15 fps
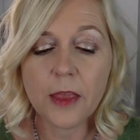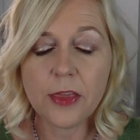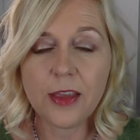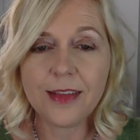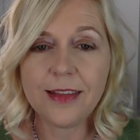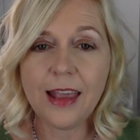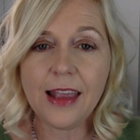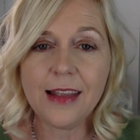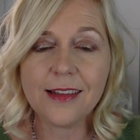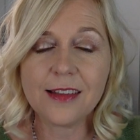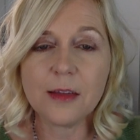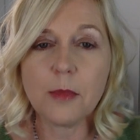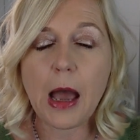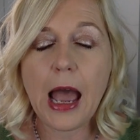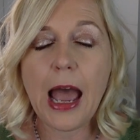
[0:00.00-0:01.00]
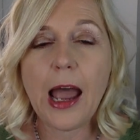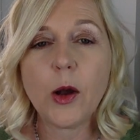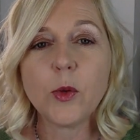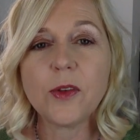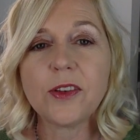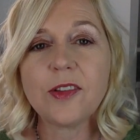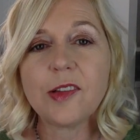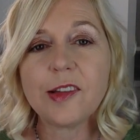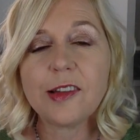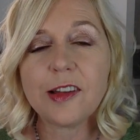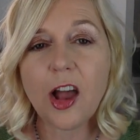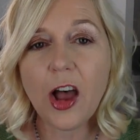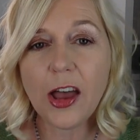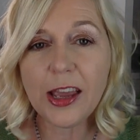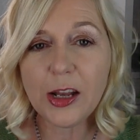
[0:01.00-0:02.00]
that takes them
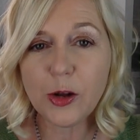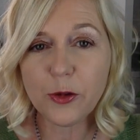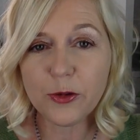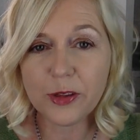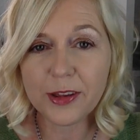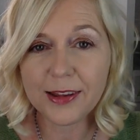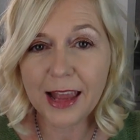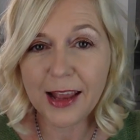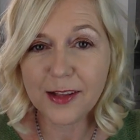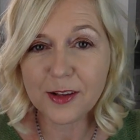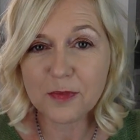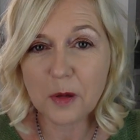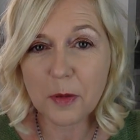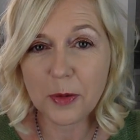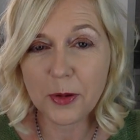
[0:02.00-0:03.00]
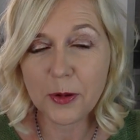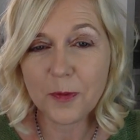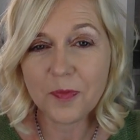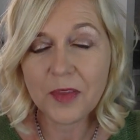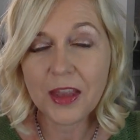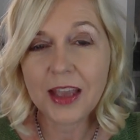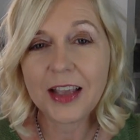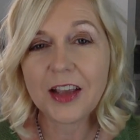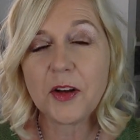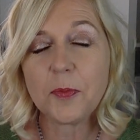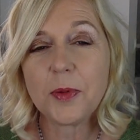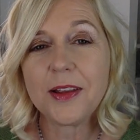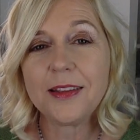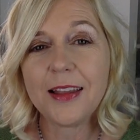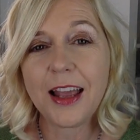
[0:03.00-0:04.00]
outside of the sales bubble can
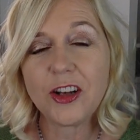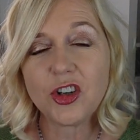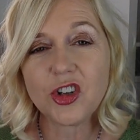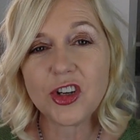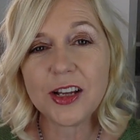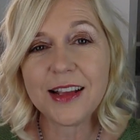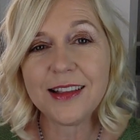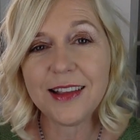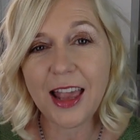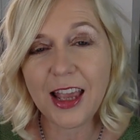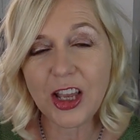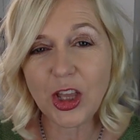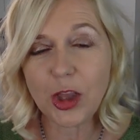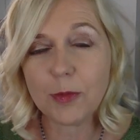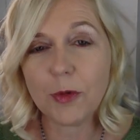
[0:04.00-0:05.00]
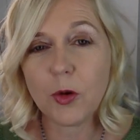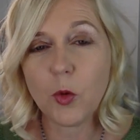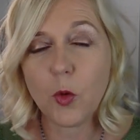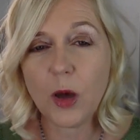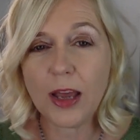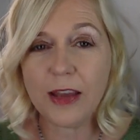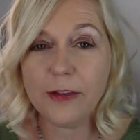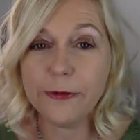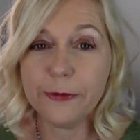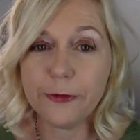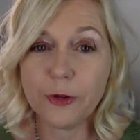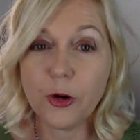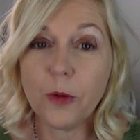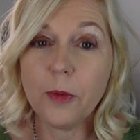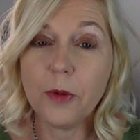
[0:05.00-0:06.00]
potentially take them away
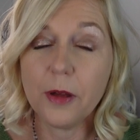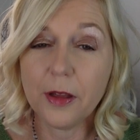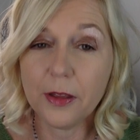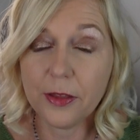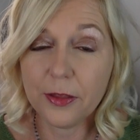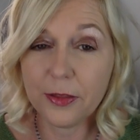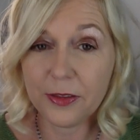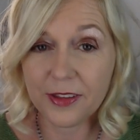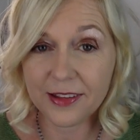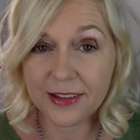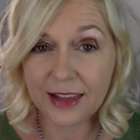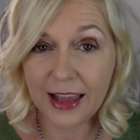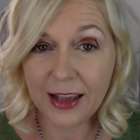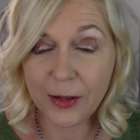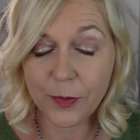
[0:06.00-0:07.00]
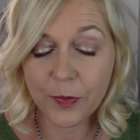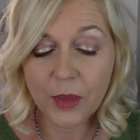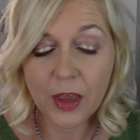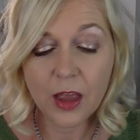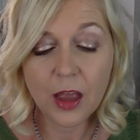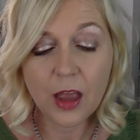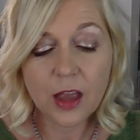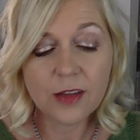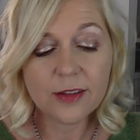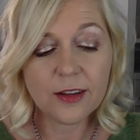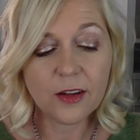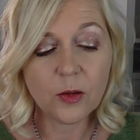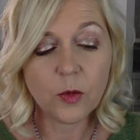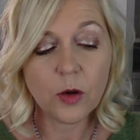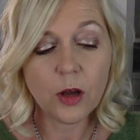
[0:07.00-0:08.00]
from the sale.
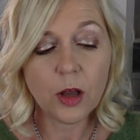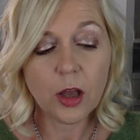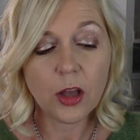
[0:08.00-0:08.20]
So,